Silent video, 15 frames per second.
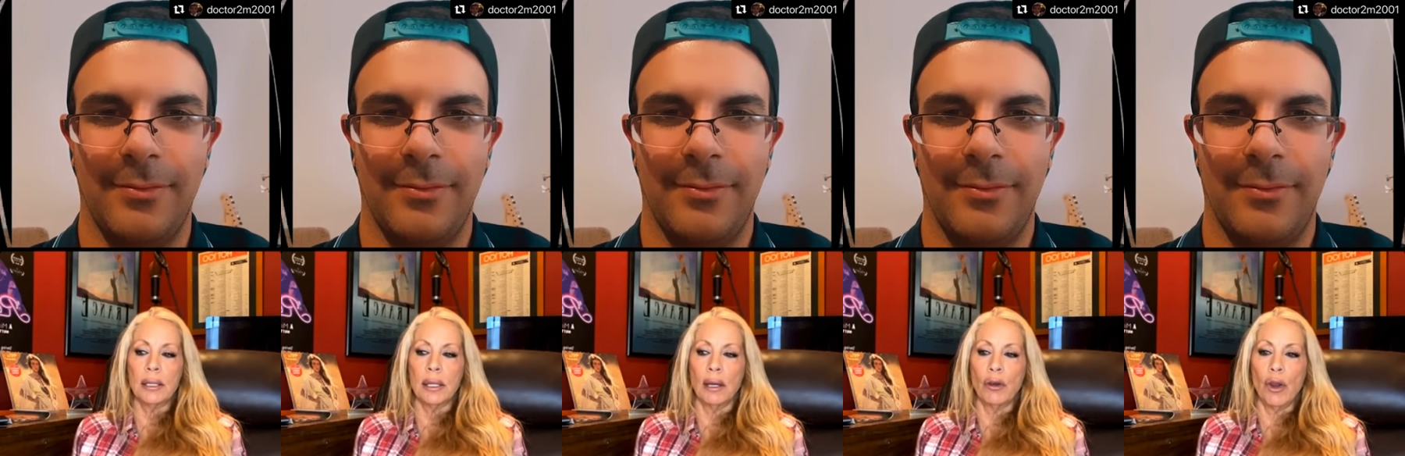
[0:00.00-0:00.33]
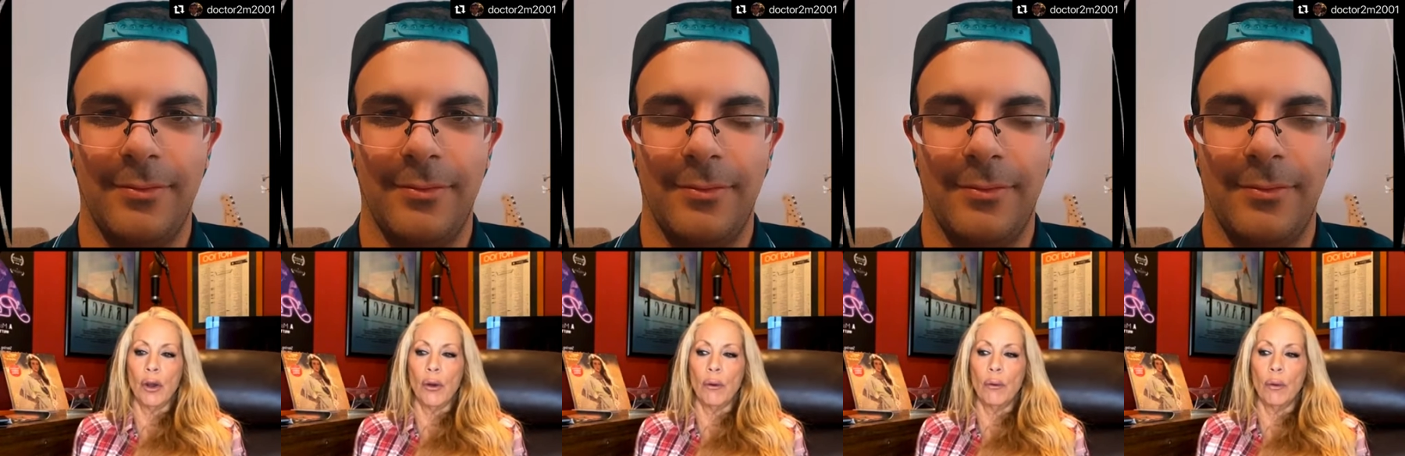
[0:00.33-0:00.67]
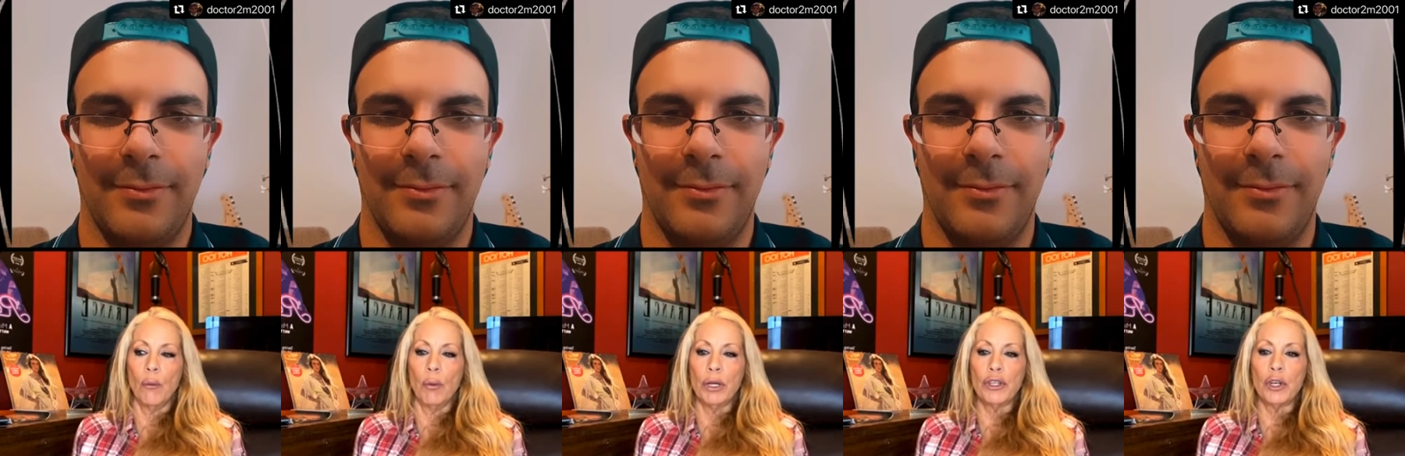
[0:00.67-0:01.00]
Speaker 1: you know
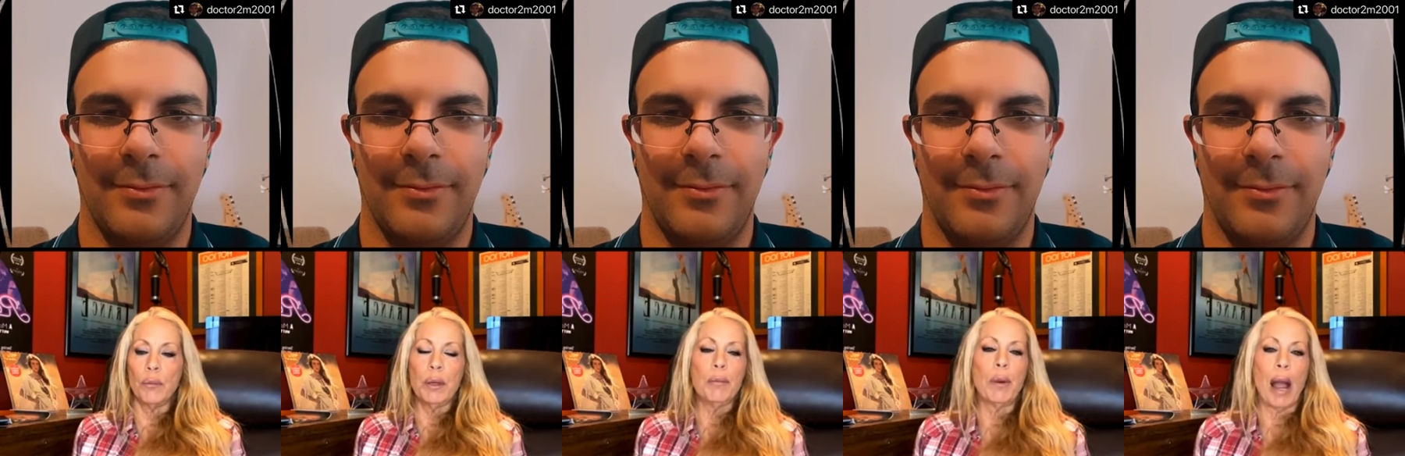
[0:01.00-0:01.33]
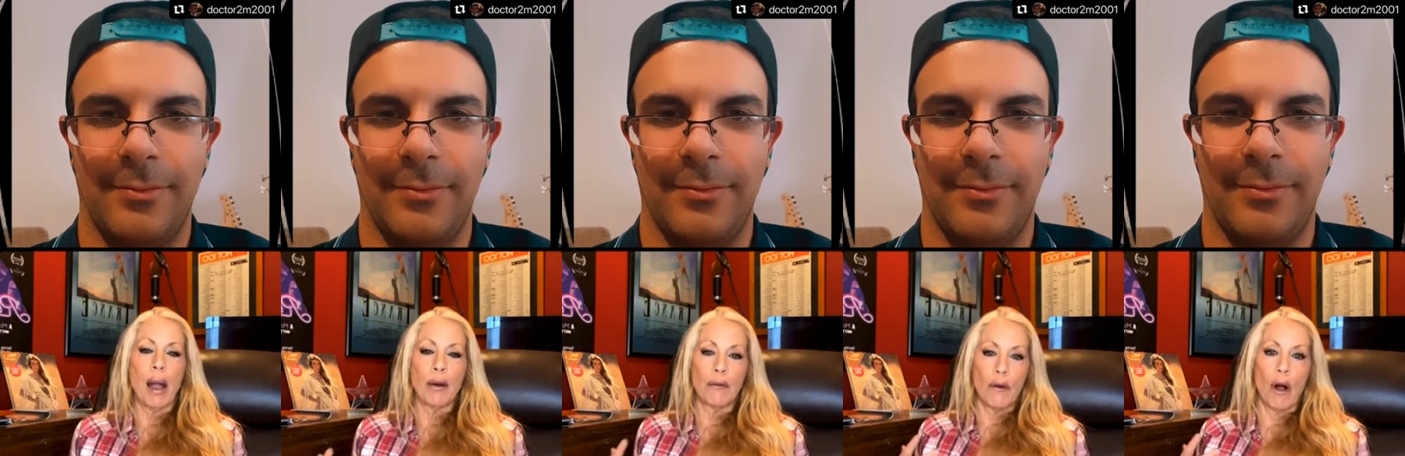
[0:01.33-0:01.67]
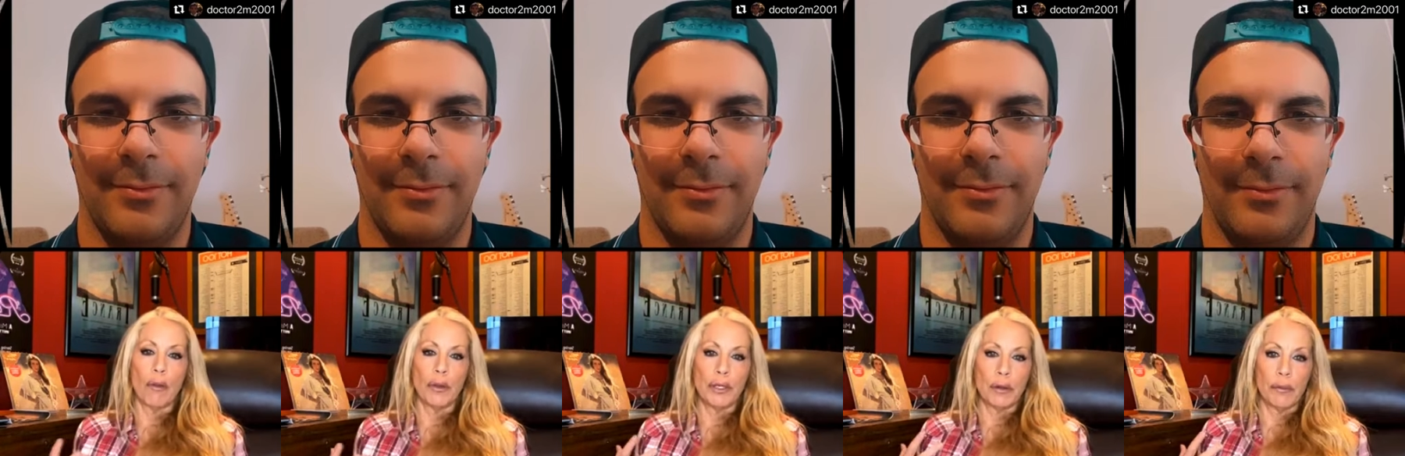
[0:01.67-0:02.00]
we should be proud of all
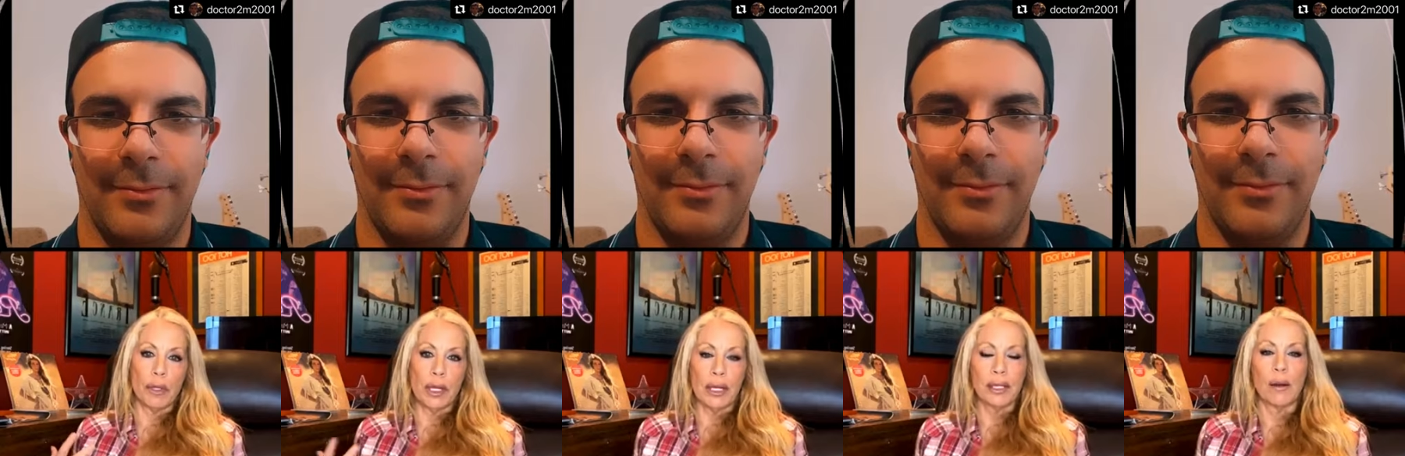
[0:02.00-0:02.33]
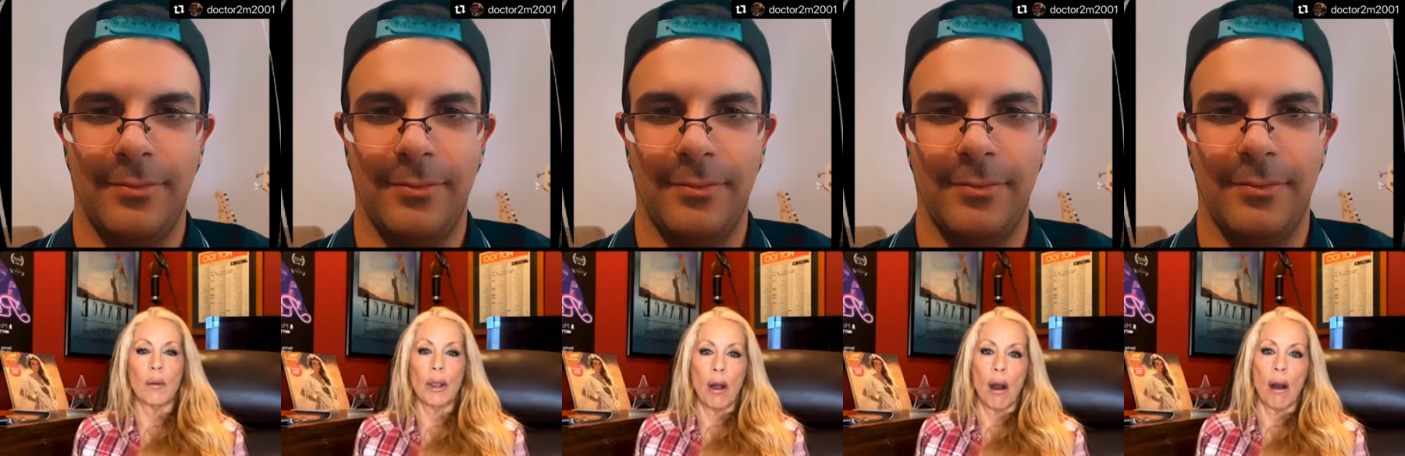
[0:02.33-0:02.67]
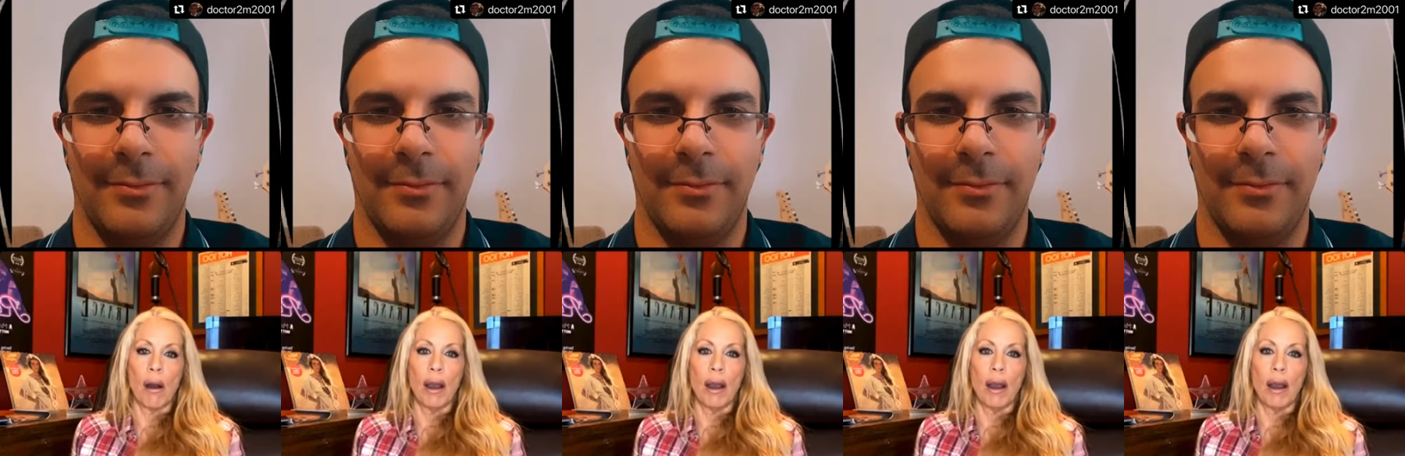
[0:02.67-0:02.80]
the different things that we are